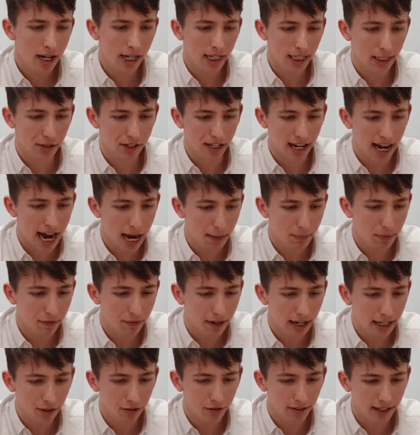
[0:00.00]
using a
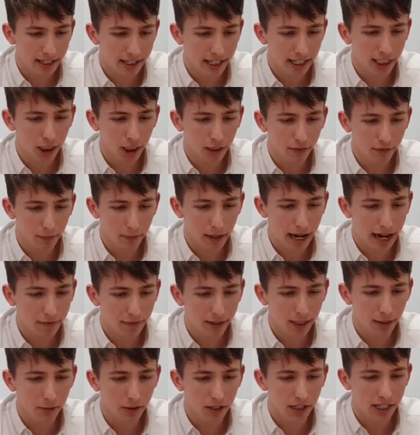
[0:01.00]
hyperfine transition from the
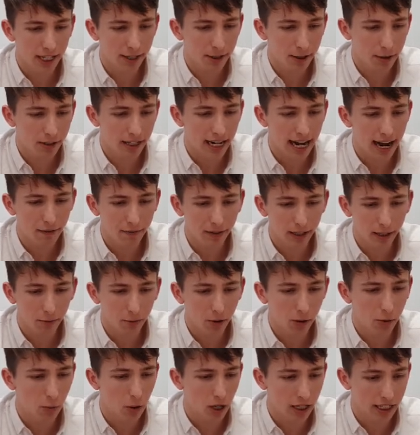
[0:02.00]
F=0 to
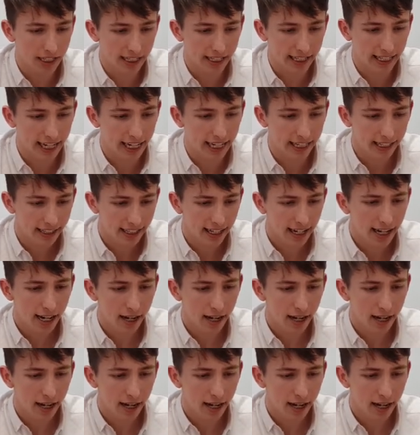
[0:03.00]
F=1 state.